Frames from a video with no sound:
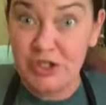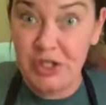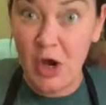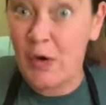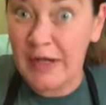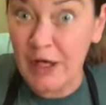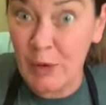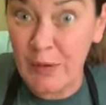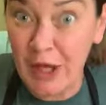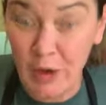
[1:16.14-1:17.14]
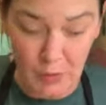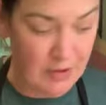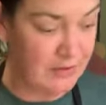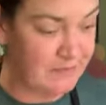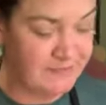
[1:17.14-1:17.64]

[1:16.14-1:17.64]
So here we go.